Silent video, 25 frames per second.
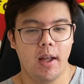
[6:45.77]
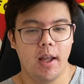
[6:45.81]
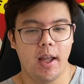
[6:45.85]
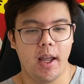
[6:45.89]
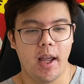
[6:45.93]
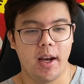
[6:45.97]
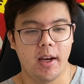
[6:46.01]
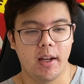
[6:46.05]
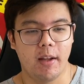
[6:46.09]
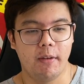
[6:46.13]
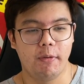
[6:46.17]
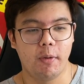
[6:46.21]

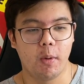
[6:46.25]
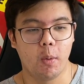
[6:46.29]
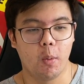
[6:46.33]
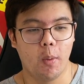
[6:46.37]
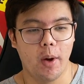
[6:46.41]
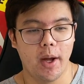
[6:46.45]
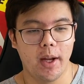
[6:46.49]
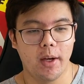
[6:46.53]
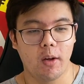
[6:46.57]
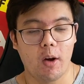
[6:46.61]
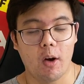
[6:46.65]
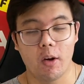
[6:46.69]
And if you
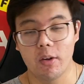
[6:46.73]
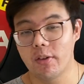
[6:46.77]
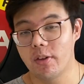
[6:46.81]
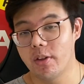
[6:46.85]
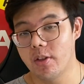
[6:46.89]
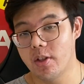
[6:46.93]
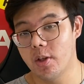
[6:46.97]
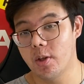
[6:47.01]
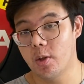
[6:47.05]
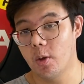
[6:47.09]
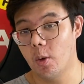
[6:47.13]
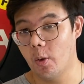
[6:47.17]
want
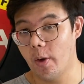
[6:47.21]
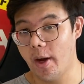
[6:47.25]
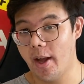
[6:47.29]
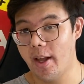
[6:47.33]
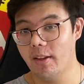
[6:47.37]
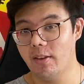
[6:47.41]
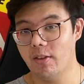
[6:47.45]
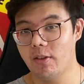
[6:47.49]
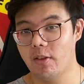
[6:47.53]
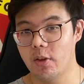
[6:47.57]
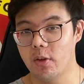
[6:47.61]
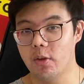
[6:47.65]
Oxygen
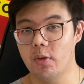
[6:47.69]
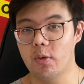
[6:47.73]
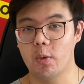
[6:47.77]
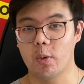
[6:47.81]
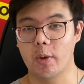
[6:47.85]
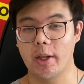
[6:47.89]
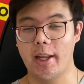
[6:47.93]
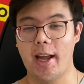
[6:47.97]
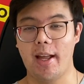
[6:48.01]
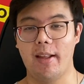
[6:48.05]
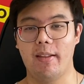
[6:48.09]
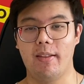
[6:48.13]
OS just to
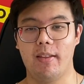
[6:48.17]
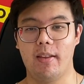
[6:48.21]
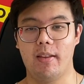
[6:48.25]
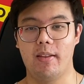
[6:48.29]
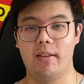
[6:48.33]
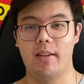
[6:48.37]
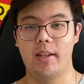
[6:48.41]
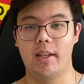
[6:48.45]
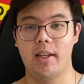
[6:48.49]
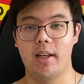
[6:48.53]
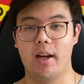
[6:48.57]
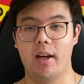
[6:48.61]
get
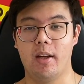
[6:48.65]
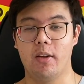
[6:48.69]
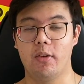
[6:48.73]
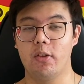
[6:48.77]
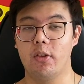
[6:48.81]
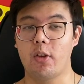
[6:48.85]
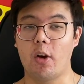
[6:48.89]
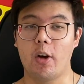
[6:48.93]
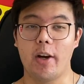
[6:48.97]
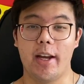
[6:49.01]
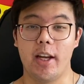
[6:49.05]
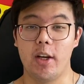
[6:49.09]
the
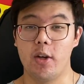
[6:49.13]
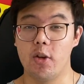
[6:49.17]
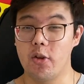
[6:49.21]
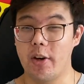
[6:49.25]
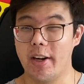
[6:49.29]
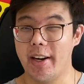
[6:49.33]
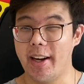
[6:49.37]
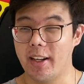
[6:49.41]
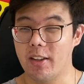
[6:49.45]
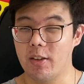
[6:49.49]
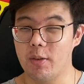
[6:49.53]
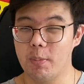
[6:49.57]
stock
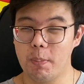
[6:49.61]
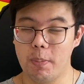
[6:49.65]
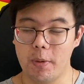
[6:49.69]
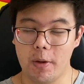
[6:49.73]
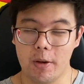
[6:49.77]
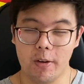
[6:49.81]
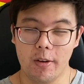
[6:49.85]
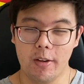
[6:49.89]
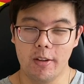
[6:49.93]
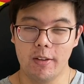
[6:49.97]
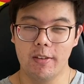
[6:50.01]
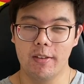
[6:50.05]
Android
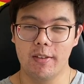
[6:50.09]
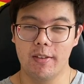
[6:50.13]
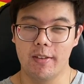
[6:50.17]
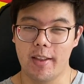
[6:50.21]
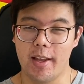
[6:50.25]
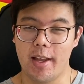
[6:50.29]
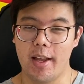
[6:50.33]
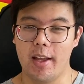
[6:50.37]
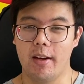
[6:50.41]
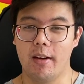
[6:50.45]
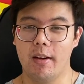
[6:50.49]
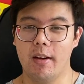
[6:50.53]
experience,
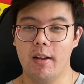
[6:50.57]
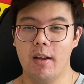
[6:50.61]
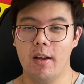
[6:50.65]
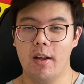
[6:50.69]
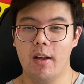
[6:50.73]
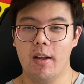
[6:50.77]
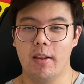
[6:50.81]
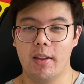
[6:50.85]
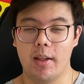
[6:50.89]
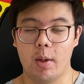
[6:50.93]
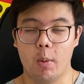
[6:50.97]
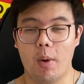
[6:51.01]
then
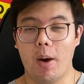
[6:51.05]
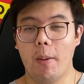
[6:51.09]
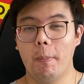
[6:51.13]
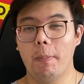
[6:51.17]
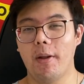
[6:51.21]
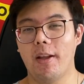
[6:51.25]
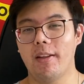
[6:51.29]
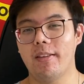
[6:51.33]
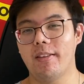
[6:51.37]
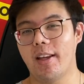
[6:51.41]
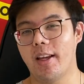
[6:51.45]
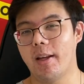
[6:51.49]
the
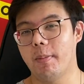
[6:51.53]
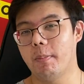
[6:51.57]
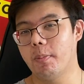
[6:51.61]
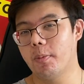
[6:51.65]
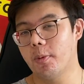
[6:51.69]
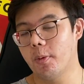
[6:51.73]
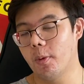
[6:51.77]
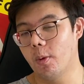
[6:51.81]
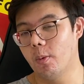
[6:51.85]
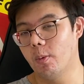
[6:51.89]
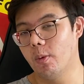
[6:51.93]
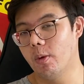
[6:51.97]
OnePlus 8
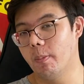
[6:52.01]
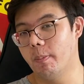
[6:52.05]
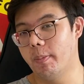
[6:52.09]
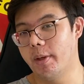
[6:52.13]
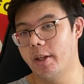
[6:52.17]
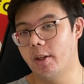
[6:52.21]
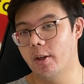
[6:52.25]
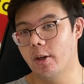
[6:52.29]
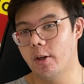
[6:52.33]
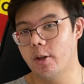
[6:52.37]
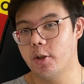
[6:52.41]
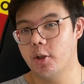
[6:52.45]
Pro will be
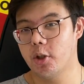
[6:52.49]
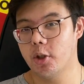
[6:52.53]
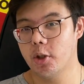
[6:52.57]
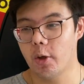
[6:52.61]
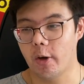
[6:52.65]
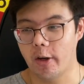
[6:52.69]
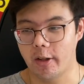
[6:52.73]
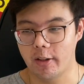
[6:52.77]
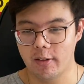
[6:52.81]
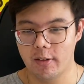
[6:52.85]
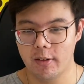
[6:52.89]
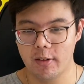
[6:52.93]
your
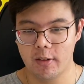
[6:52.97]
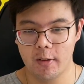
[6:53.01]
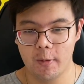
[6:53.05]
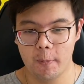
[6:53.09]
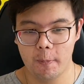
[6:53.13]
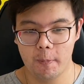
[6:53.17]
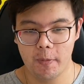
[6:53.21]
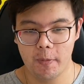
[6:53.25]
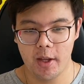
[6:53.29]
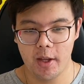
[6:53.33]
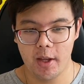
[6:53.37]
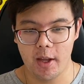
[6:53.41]
choice.
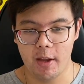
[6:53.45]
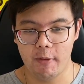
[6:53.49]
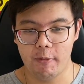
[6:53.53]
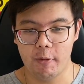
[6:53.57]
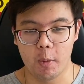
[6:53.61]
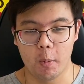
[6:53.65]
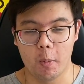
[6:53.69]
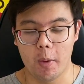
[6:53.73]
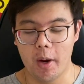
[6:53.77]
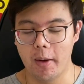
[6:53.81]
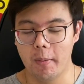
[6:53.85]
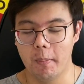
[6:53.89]
If
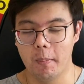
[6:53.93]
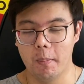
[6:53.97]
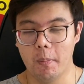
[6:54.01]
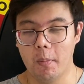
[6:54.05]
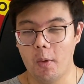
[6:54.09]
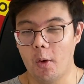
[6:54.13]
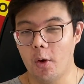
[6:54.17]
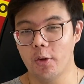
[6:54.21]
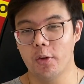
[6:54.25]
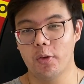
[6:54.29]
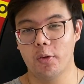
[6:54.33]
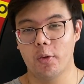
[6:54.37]
you want
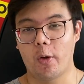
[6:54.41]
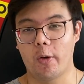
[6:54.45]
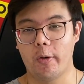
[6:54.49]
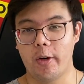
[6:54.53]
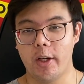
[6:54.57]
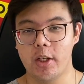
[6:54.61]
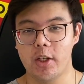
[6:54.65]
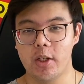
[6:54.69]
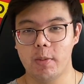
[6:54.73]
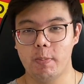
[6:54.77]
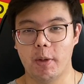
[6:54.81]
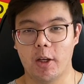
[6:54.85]
more
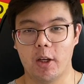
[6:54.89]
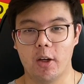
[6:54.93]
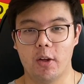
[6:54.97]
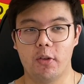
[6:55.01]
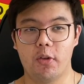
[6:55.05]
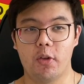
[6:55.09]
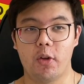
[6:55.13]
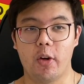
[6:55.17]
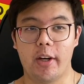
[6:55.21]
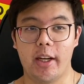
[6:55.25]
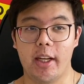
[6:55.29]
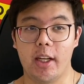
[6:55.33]
storage
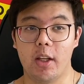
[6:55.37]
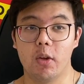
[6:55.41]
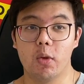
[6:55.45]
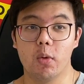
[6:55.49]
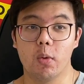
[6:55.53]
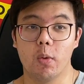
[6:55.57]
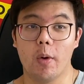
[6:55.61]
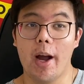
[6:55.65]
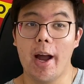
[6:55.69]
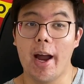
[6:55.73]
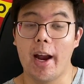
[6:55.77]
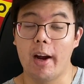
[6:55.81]
because you're
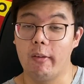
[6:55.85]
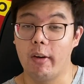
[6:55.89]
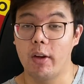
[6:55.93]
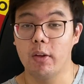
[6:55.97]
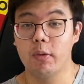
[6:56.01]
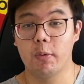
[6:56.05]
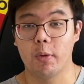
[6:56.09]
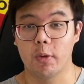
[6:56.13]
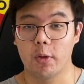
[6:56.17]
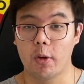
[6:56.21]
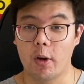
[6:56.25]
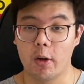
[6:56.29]
into high-res
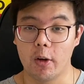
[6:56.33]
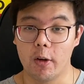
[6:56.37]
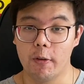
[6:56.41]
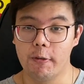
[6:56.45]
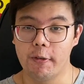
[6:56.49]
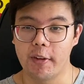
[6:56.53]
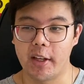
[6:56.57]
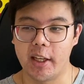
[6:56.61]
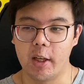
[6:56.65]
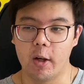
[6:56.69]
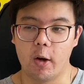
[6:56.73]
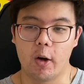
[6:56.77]

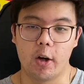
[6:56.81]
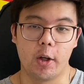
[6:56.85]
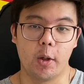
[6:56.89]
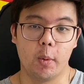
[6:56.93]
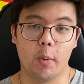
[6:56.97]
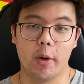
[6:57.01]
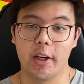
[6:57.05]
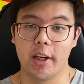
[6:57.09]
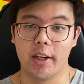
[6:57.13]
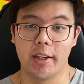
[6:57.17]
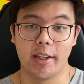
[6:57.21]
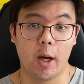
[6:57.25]
photography or you
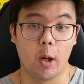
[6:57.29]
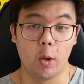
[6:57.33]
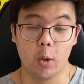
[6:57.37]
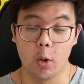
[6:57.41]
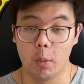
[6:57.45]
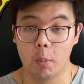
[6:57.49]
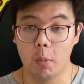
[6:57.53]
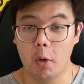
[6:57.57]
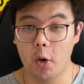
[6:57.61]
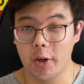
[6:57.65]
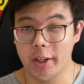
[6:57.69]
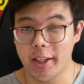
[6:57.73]
want to
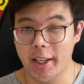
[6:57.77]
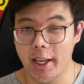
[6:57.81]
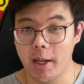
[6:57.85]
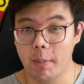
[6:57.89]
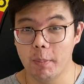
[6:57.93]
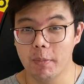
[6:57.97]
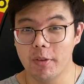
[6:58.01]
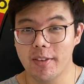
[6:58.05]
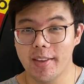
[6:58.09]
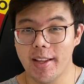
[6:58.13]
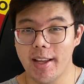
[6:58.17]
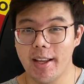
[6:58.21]
download more
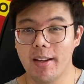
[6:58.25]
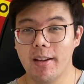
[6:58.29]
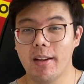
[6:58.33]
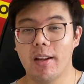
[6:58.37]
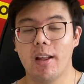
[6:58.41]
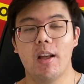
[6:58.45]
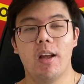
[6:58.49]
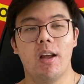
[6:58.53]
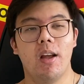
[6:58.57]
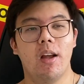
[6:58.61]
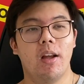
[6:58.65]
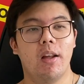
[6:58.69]
games,
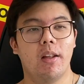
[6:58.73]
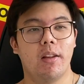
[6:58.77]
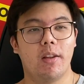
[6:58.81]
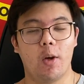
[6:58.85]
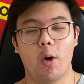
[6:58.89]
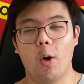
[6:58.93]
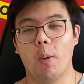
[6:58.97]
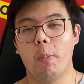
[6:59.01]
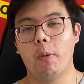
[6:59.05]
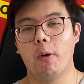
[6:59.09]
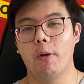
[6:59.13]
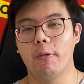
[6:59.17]
then the
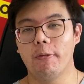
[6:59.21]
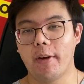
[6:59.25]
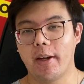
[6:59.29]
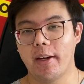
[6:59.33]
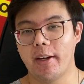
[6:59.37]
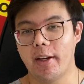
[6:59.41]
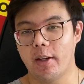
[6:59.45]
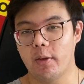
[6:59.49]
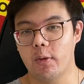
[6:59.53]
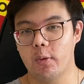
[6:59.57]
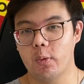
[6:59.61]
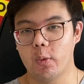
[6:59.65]
Oppo Find
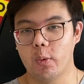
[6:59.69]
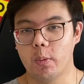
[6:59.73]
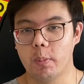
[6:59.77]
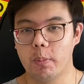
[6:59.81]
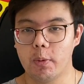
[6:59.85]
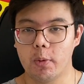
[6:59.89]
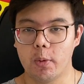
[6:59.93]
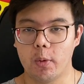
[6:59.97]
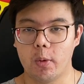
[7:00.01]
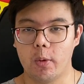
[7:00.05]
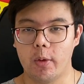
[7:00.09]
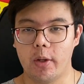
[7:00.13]
X2
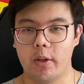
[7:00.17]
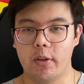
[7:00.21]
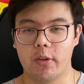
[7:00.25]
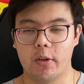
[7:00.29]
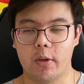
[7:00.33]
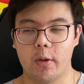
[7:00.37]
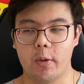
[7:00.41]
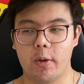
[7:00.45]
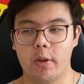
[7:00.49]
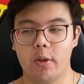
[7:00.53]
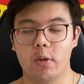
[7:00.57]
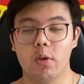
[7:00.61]
Pro is
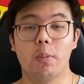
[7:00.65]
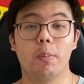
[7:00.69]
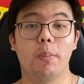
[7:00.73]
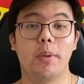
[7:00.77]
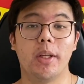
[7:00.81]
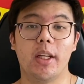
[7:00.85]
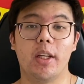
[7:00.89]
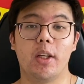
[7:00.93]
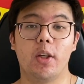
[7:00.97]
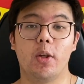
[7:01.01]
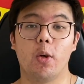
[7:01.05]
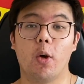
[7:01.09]
going to
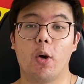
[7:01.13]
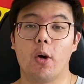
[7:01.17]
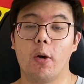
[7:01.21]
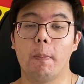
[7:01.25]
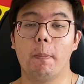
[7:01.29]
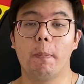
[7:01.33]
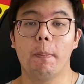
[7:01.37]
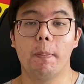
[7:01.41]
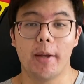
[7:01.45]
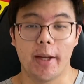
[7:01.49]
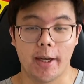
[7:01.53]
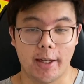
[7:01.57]
be your
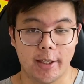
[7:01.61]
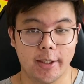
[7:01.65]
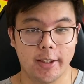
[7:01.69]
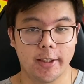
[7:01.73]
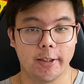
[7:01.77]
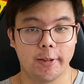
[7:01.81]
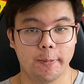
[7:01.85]
pick.